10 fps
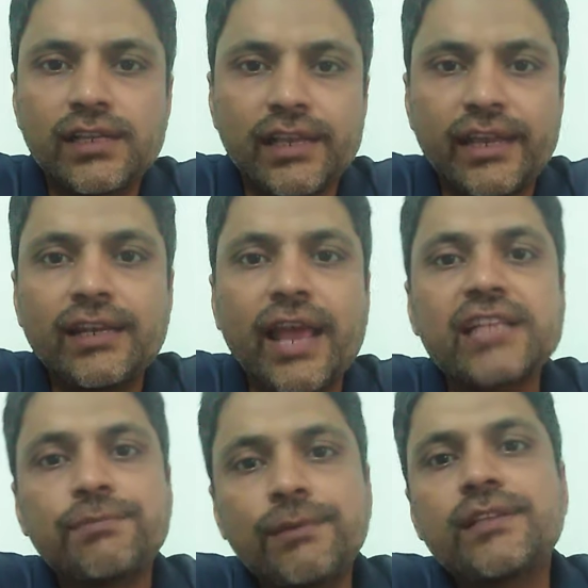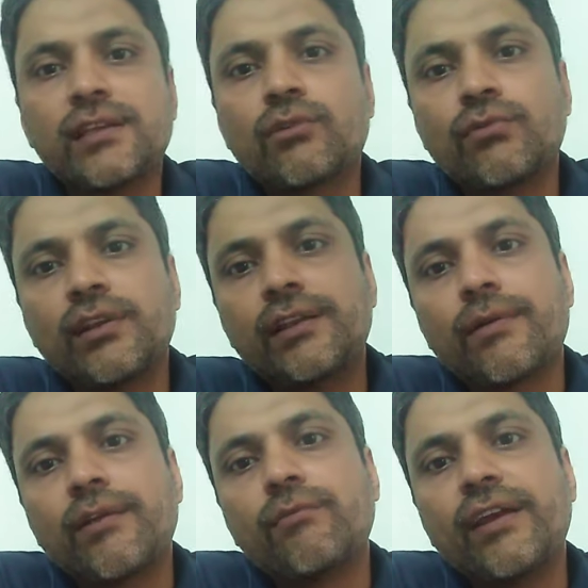in SPP
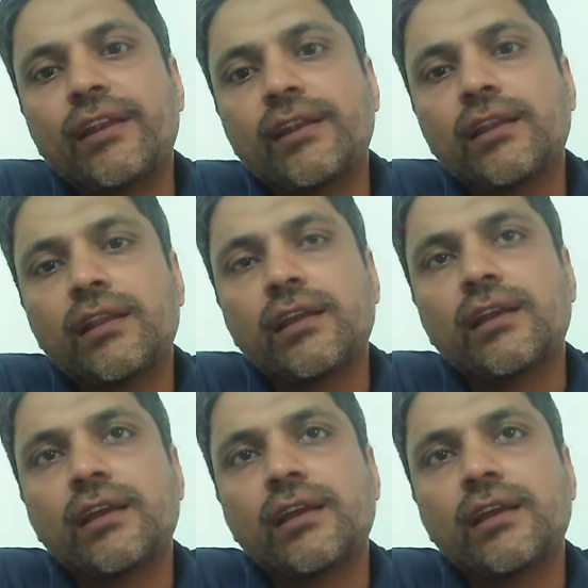circular, when